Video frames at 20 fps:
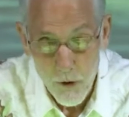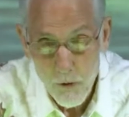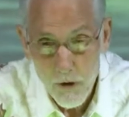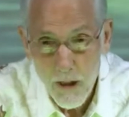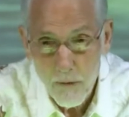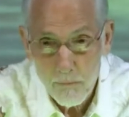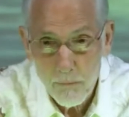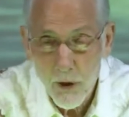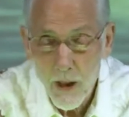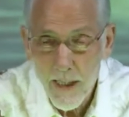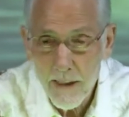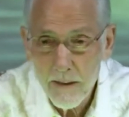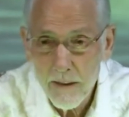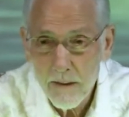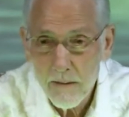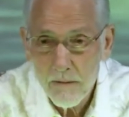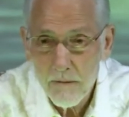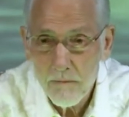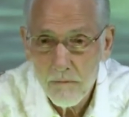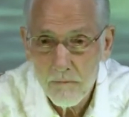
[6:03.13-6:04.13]
get pregnant,
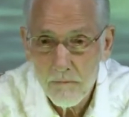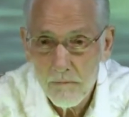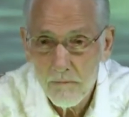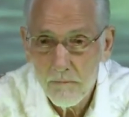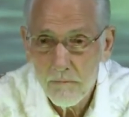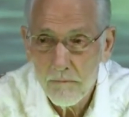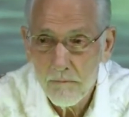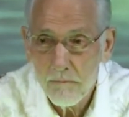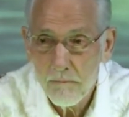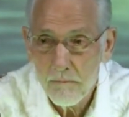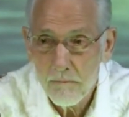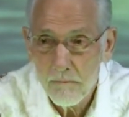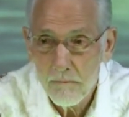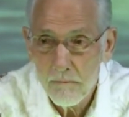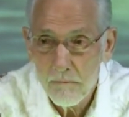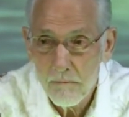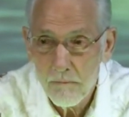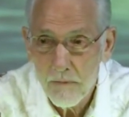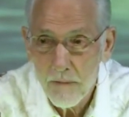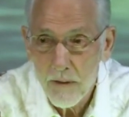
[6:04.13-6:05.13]

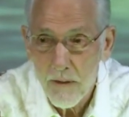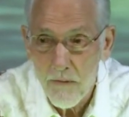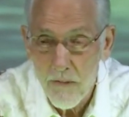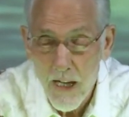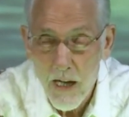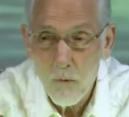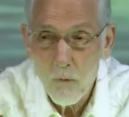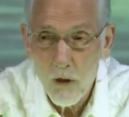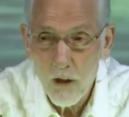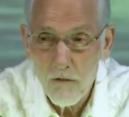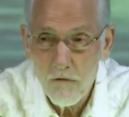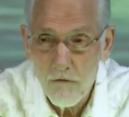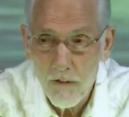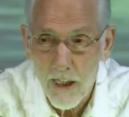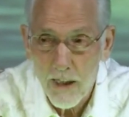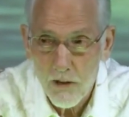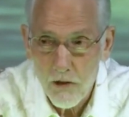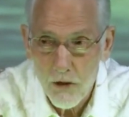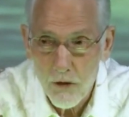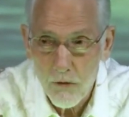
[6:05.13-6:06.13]
that will
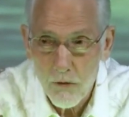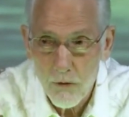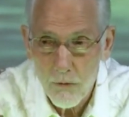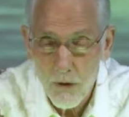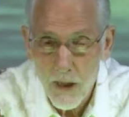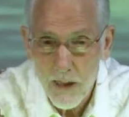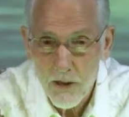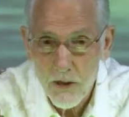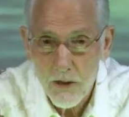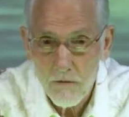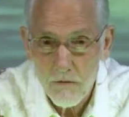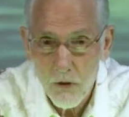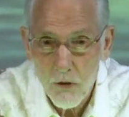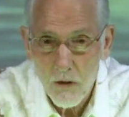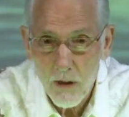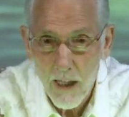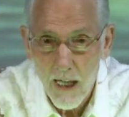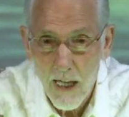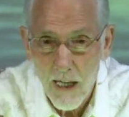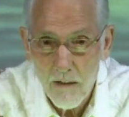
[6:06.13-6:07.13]
affect you the rest of your
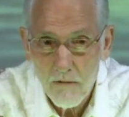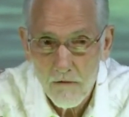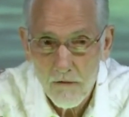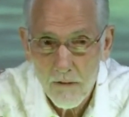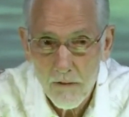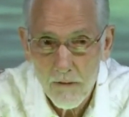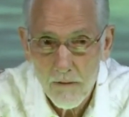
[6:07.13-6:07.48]
life.